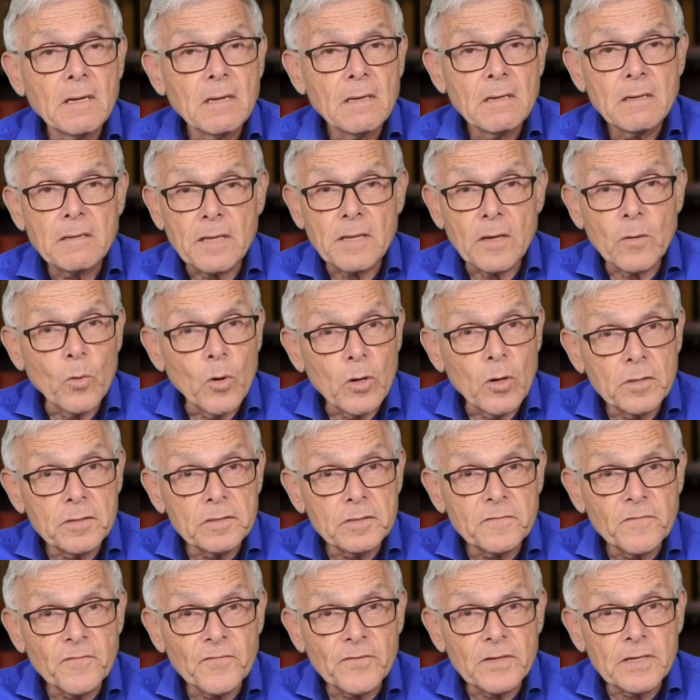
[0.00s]
They
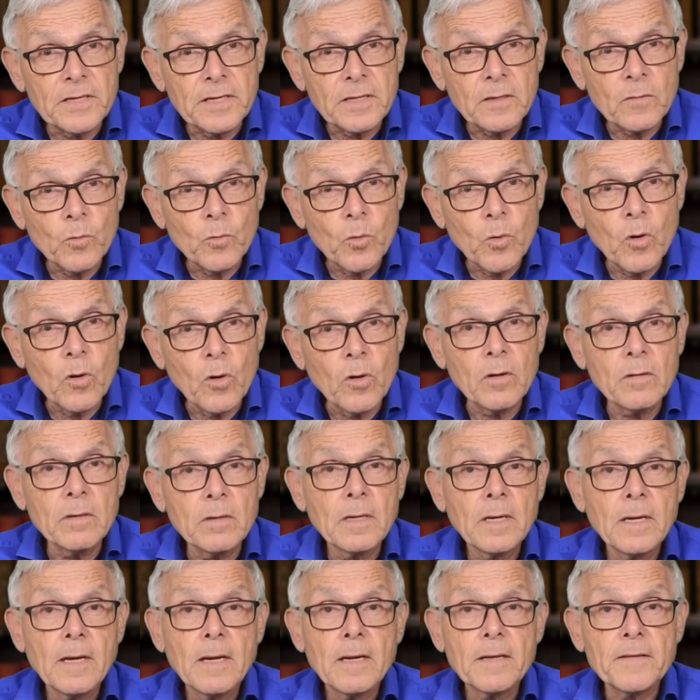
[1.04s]
weren't fleeing war.
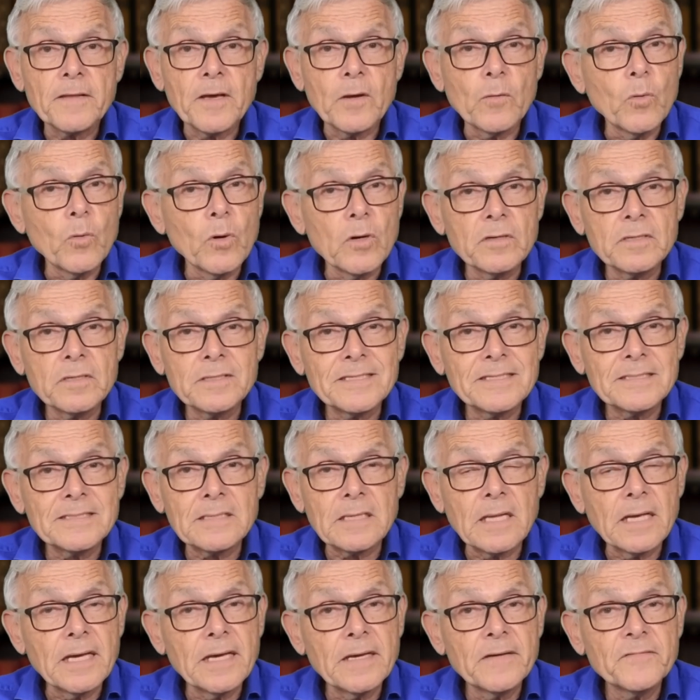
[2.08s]
They weren't
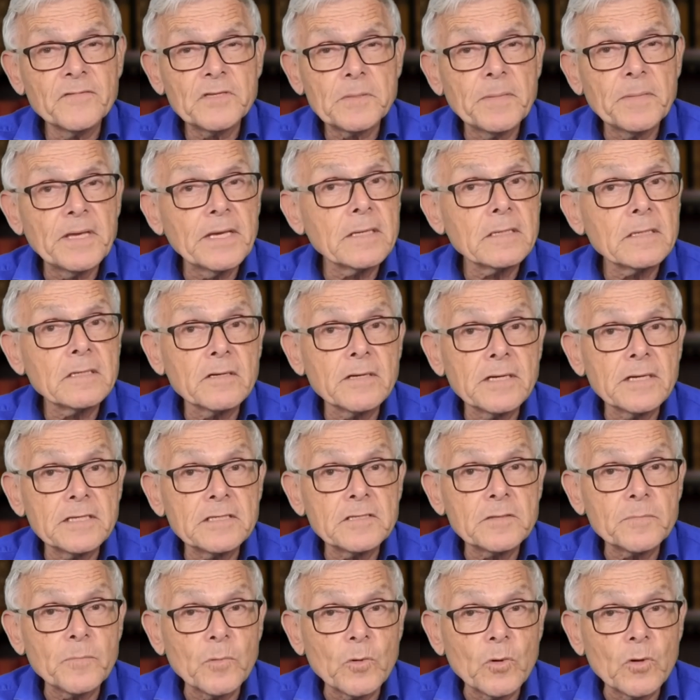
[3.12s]
slaves being
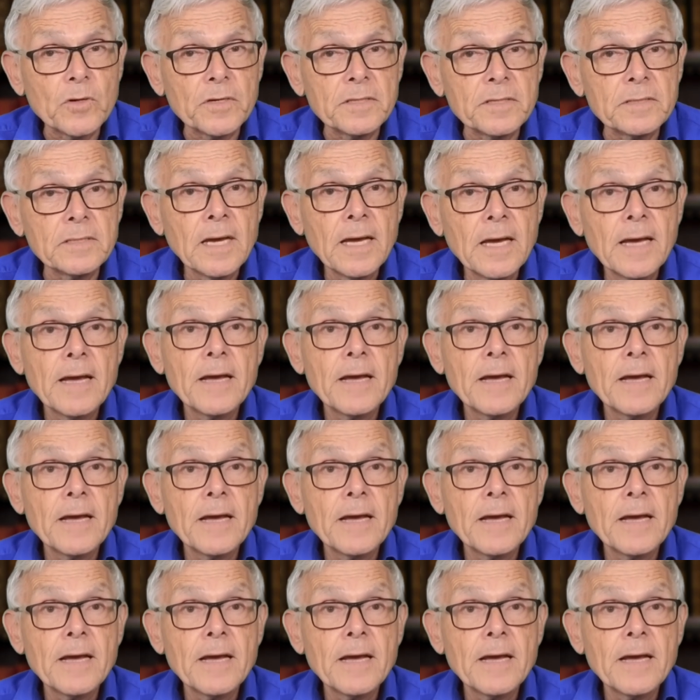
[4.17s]
transported.